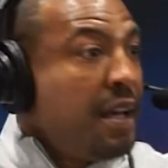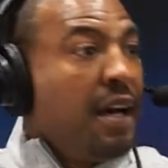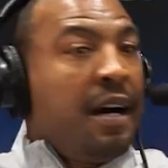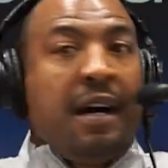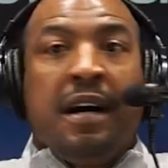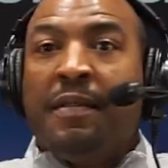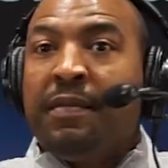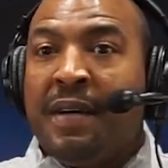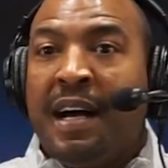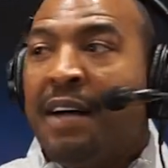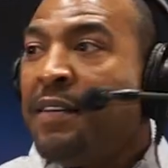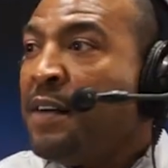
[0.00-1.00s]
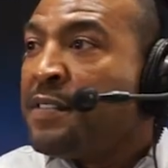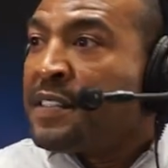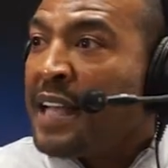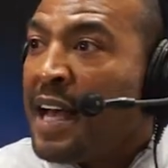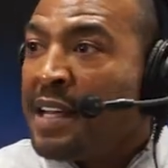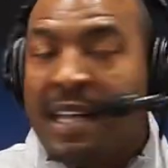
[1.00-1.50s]
I've
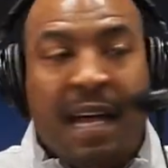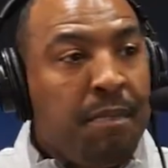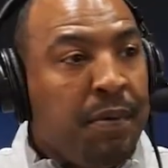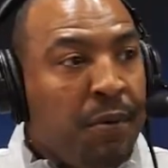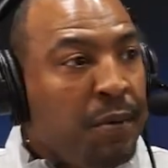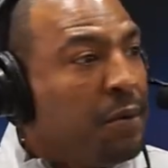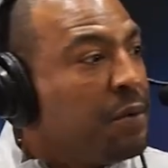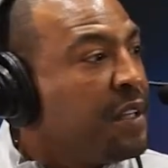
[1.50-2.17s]
sat in that pool,